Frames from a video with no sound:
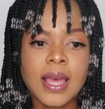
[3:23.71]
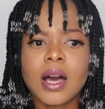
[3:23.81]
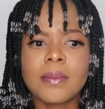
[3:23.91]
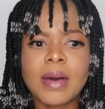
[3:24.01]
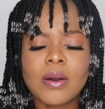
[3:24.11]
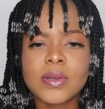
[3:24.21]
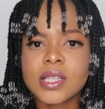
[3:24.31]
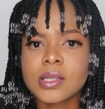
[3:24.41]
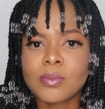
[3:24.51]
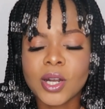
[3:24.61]
I
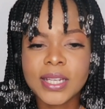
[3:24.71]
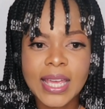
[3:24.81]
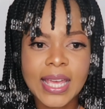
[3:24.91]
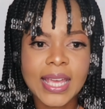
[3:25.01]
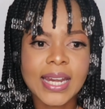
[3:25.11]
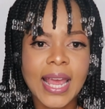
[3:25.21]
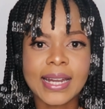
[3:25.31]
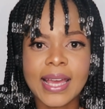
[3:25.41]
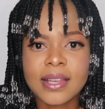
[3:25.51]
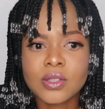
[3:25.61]
was a smart kid. I
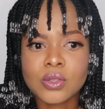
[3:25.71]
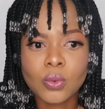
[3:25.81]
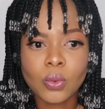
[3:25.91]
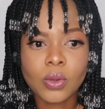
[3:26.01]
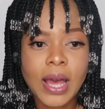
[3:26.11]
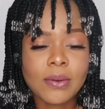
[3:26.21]
liked school.